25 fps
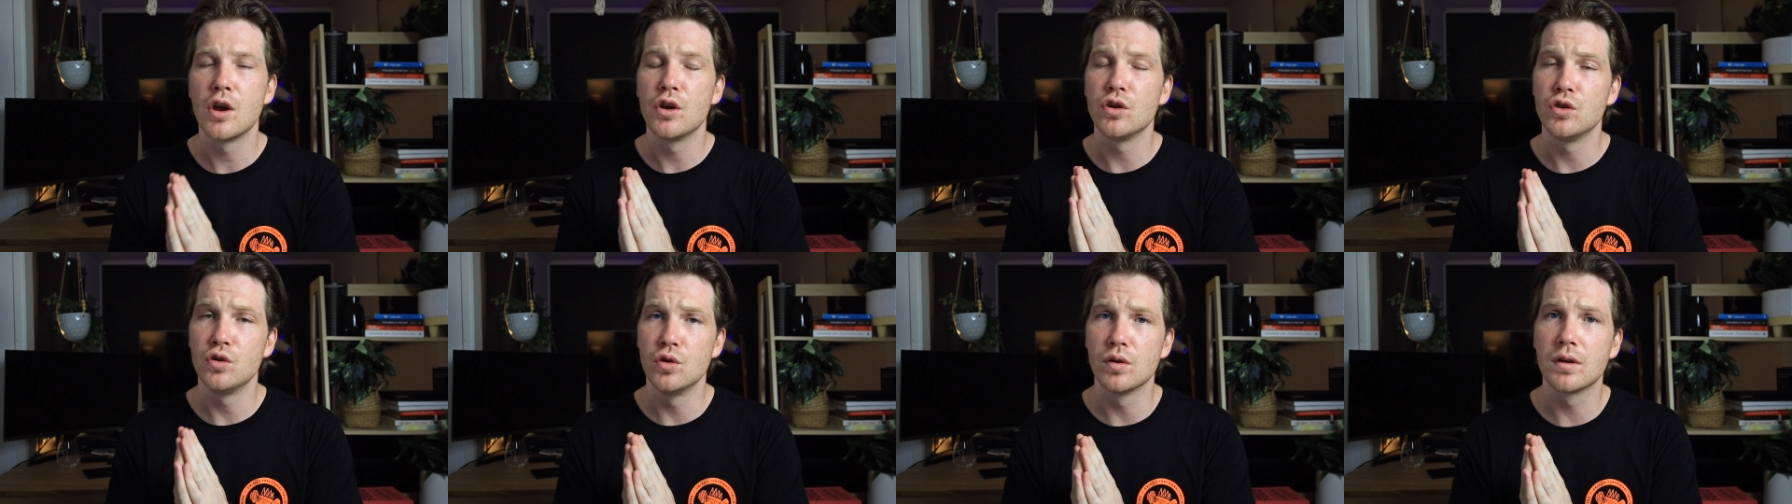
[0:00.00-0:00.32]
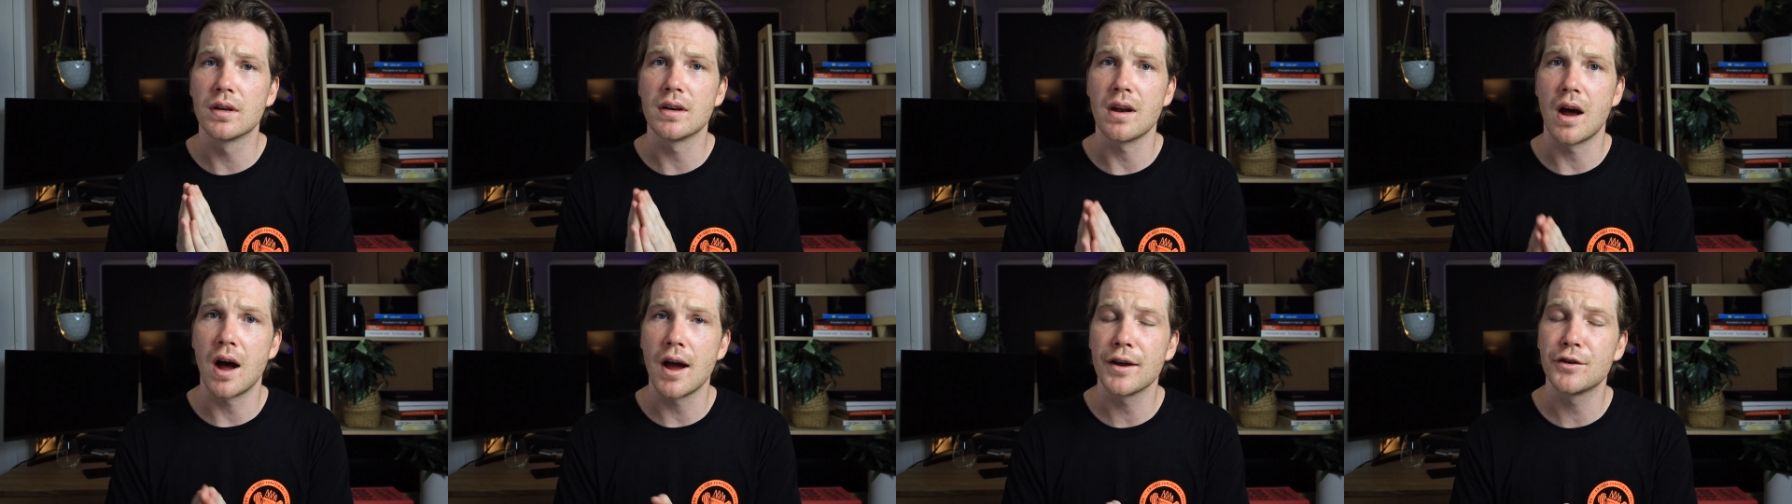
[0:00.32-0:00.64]
you
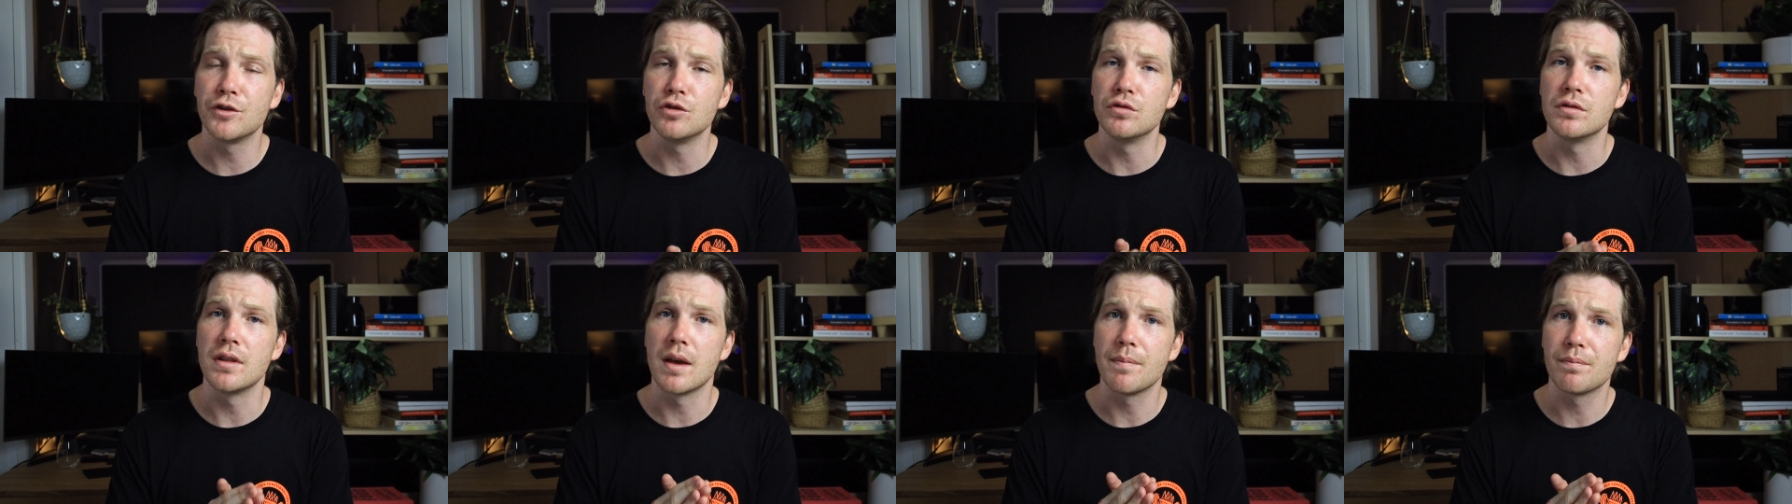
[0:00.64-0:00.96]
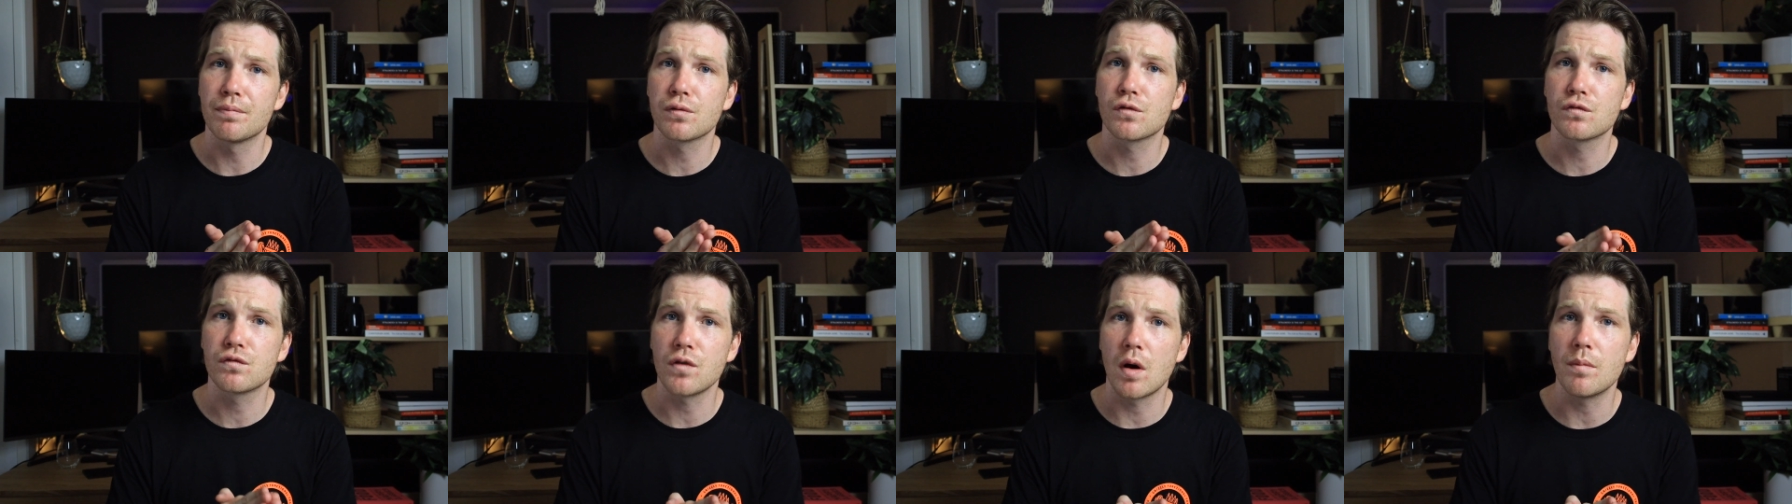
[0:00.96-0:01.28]
could argue there
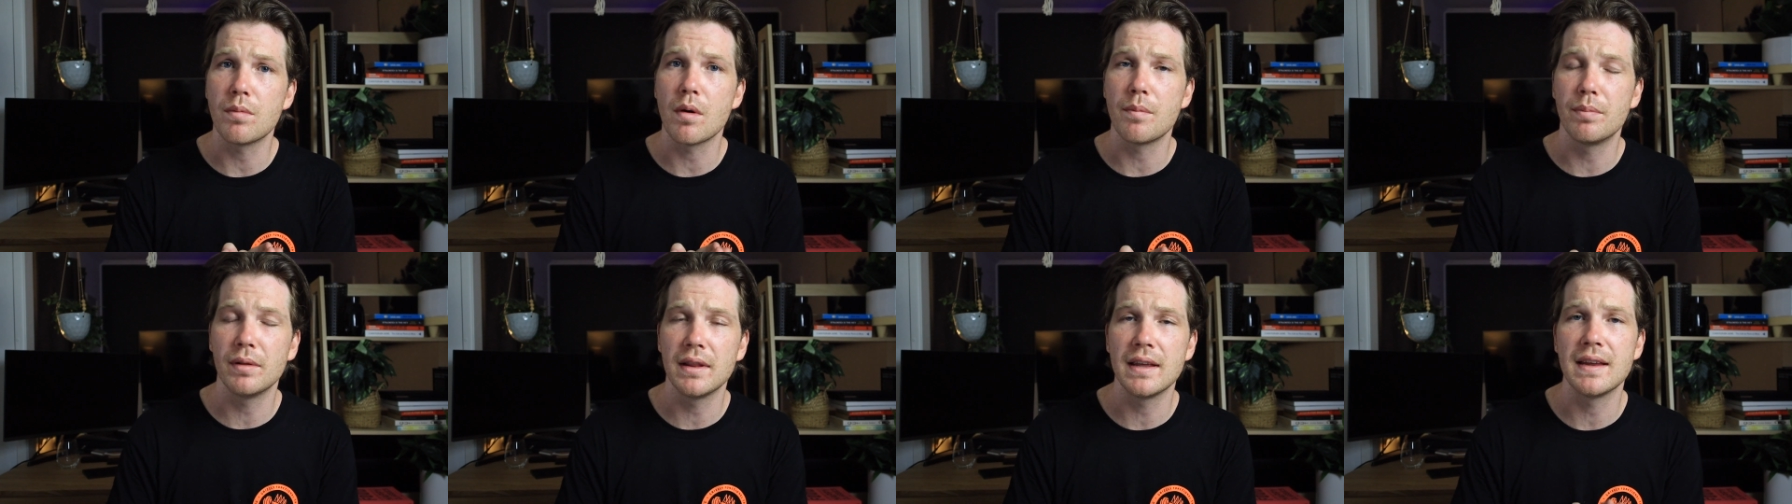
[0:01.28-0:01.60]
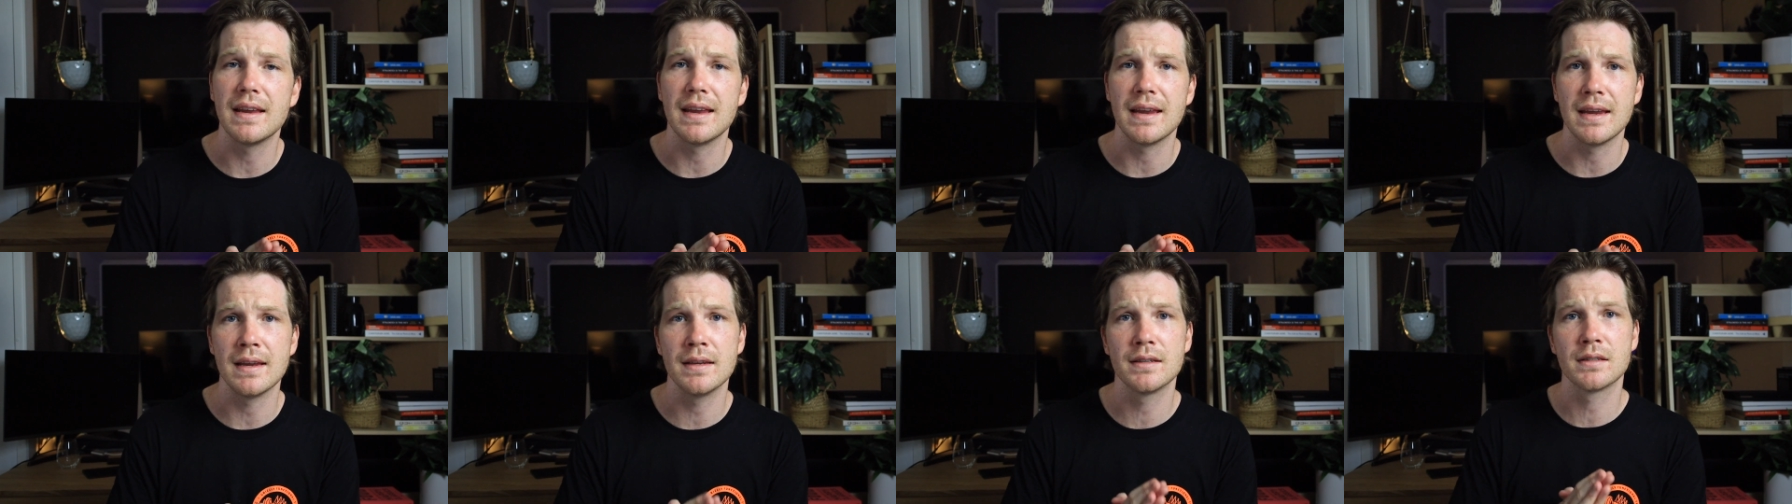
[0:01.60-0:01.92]

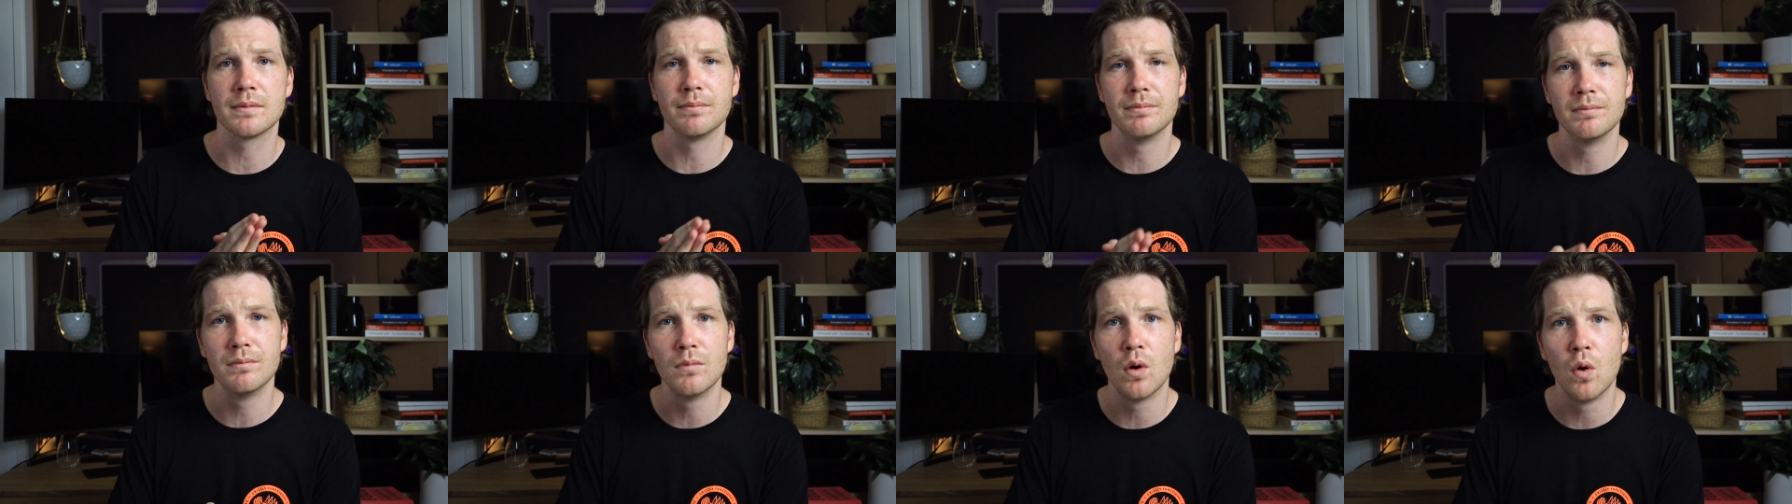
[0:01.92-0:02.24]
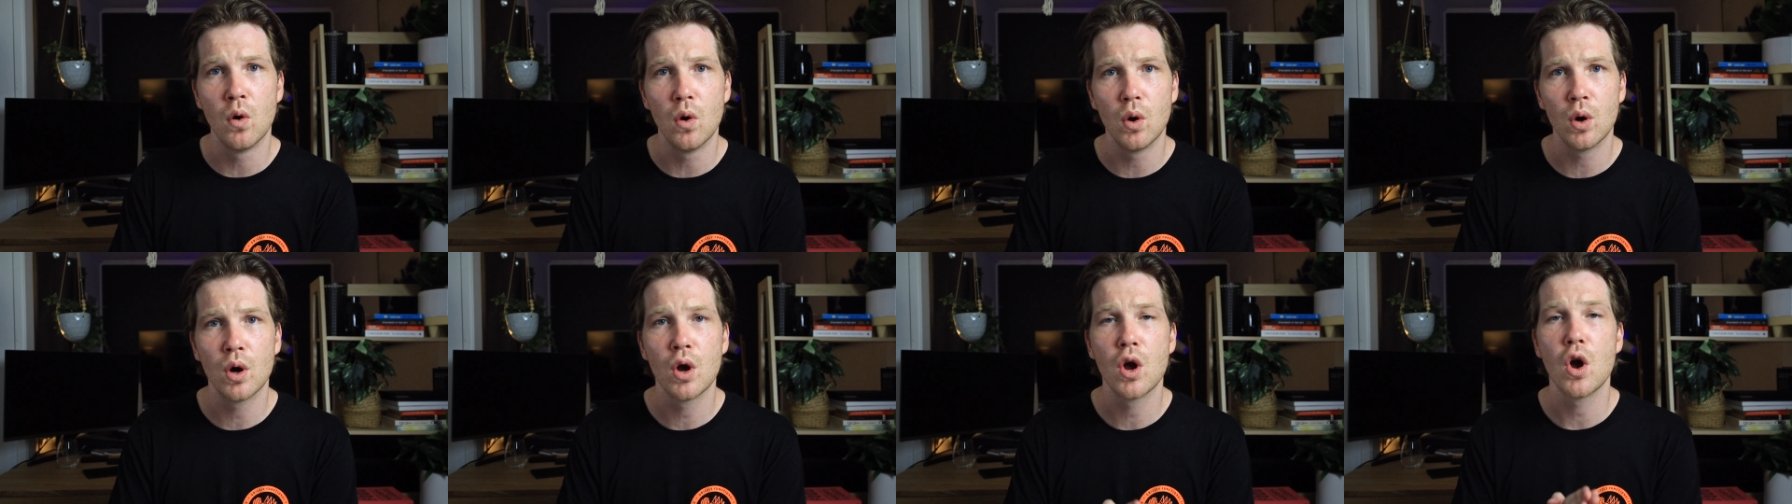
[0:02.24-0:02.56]
probably is
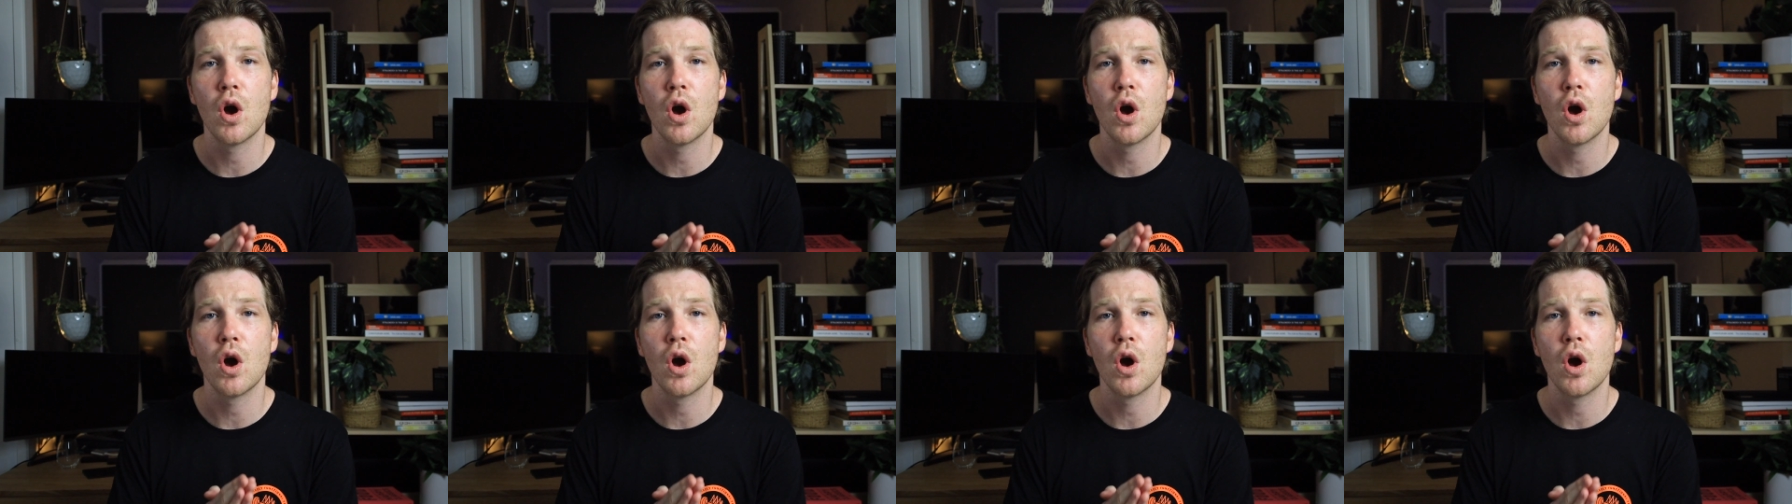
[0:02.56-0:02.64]
more